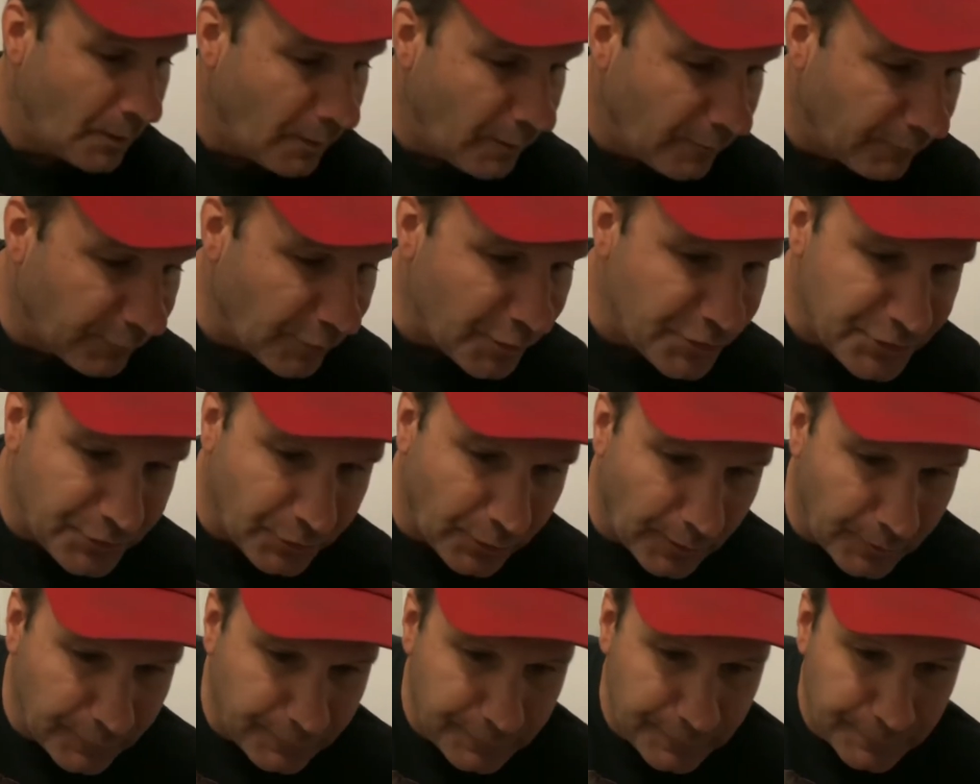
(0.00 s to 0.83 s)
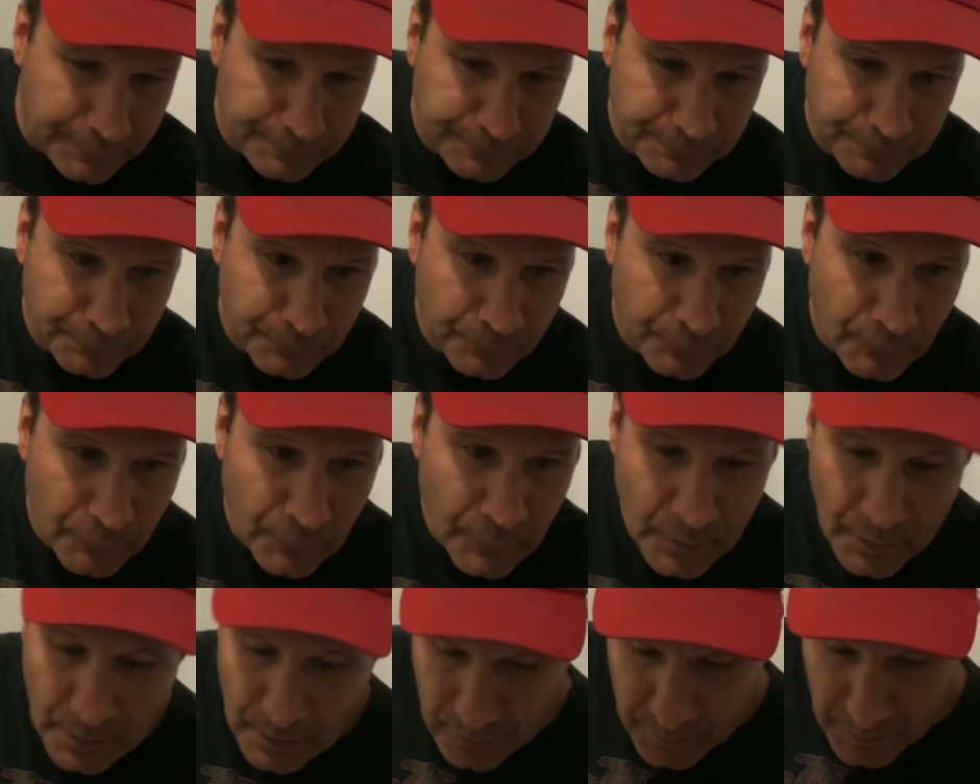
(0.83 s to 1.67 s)
First off,
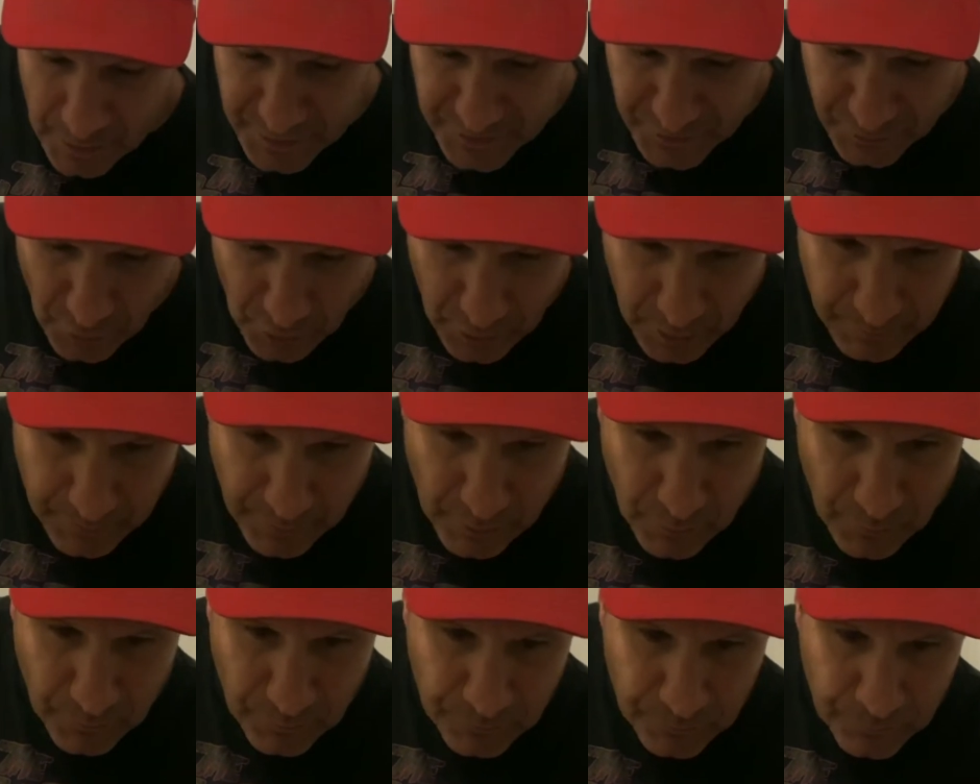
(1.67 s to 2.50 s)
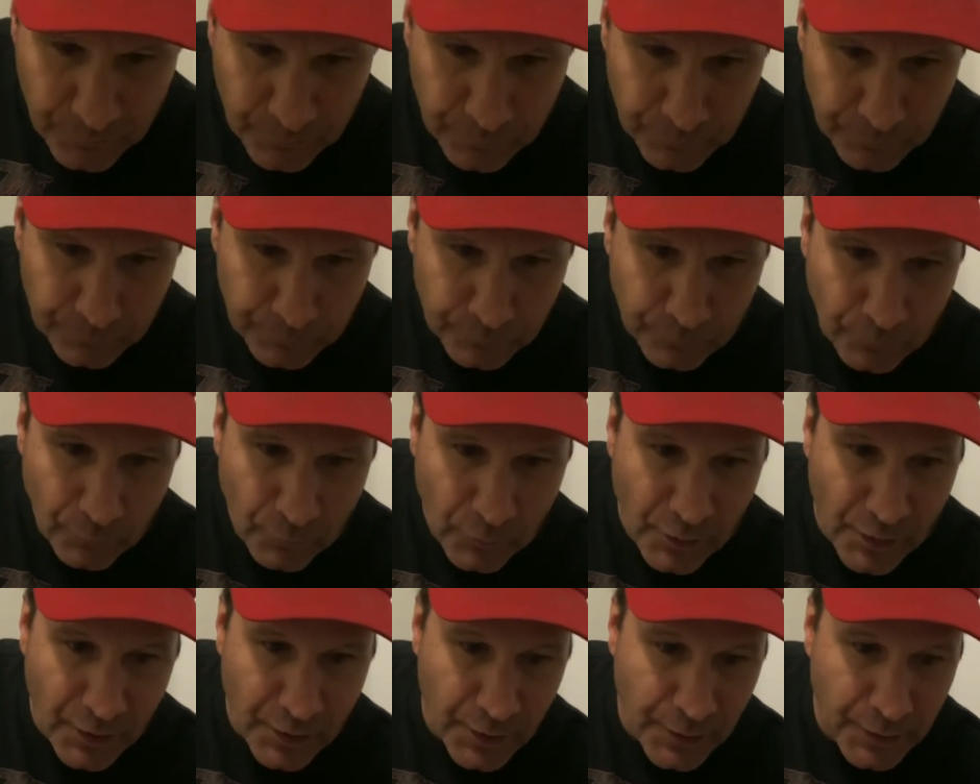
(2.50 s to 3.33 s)
let's talk about
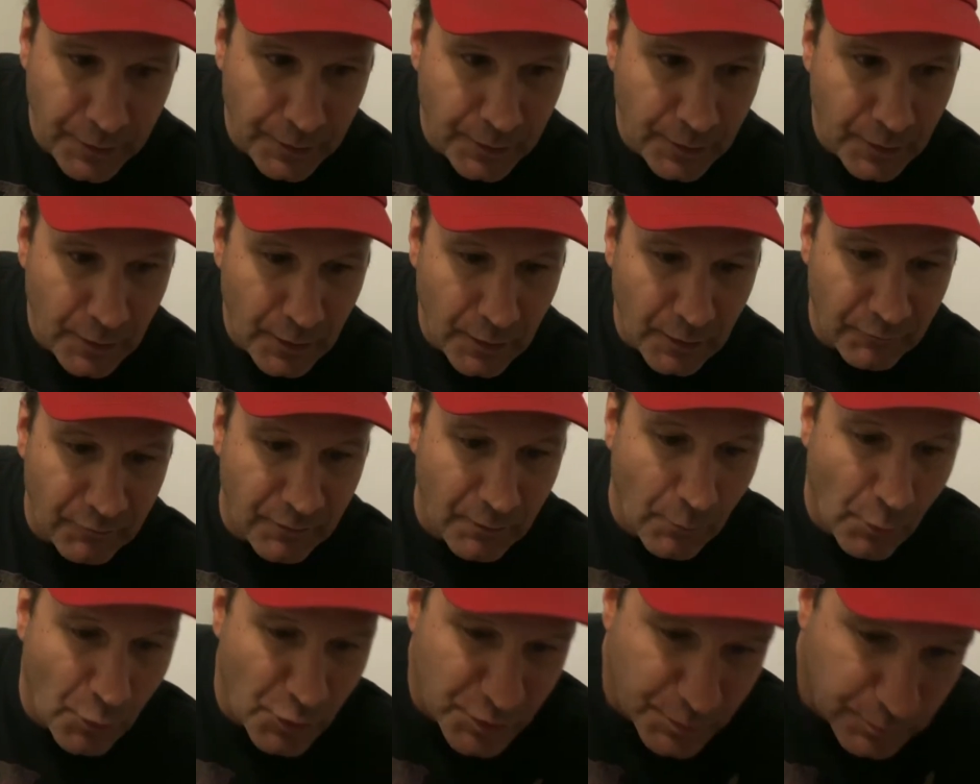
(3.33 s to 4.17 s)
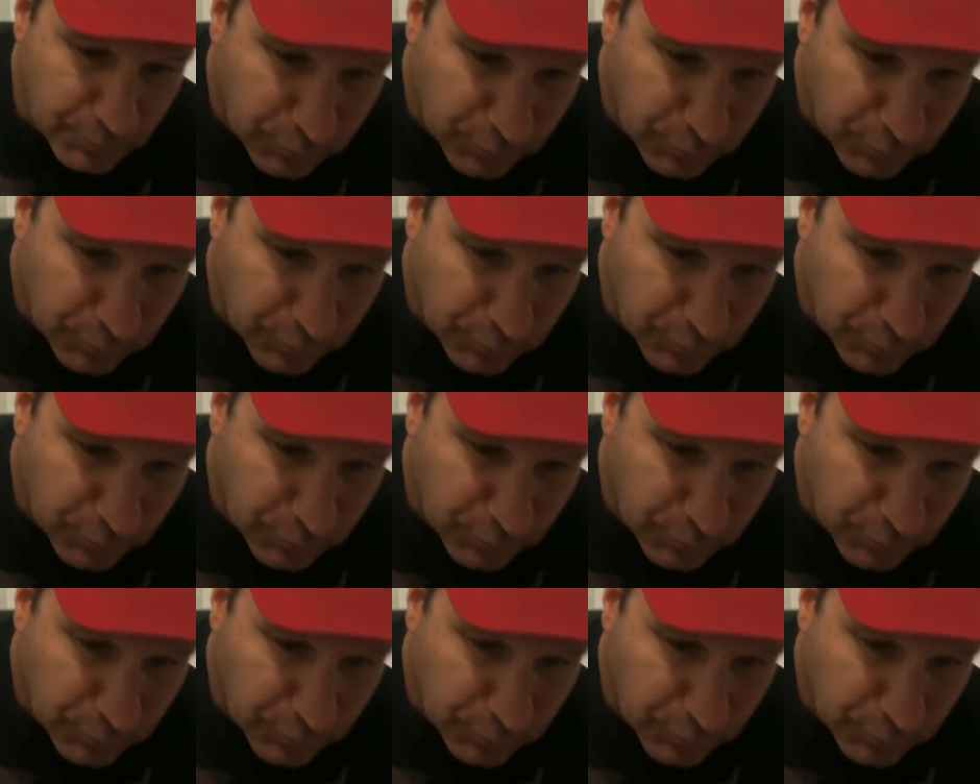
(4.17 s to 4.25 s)
one of the most